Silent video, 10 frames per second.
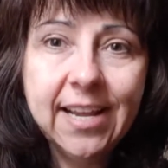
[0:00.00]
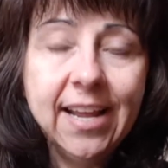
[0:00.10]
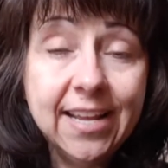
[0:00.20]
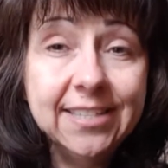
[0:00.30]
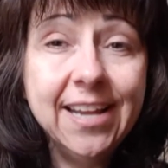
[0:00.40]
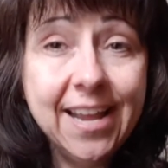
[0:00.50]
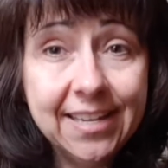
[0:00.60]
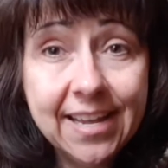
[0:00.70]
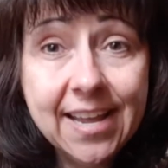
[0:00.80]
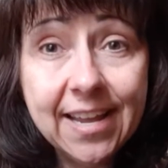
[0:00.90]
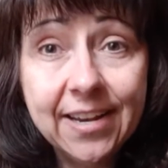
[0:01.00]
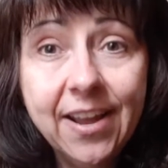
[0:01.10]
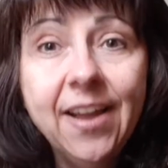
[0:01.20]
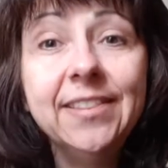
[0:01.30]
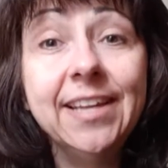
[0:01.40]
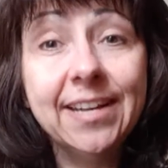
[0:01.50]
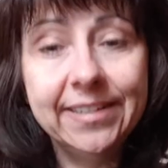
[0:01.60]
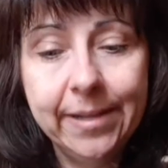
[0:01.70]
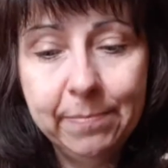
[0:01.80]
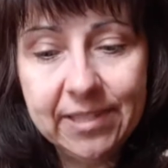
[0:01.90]
and take in the
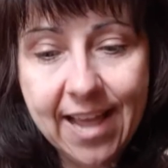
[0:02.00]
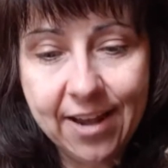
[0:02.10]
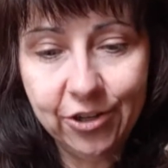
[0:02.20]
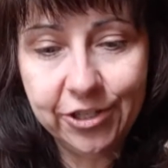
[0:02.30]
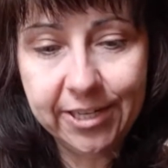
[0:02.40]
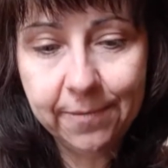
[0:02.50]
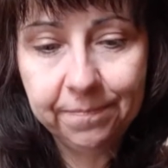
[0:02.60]
eclipse energy.